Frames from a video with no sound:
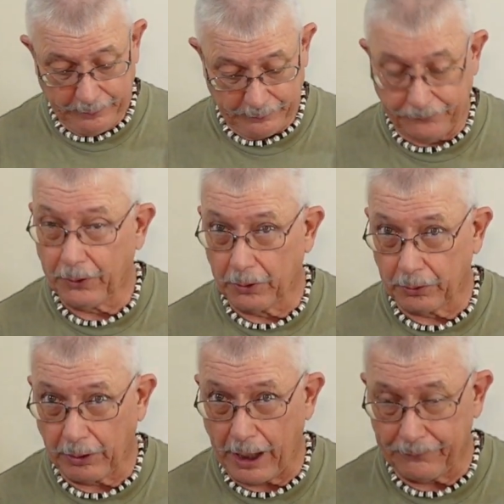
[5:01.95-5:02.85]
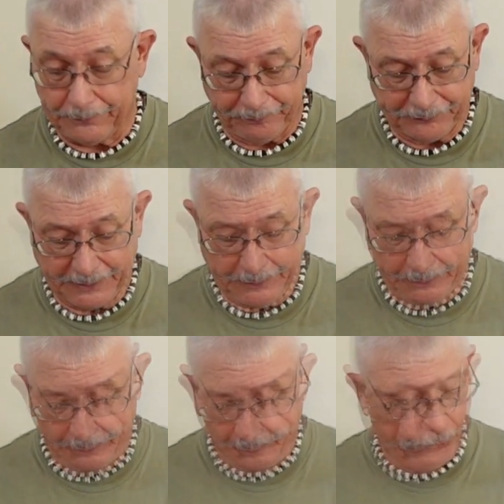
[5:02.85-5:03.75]
to photograph.
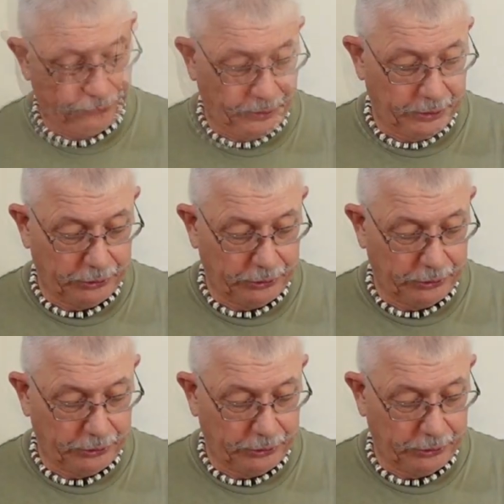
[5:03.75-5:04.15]
First thing you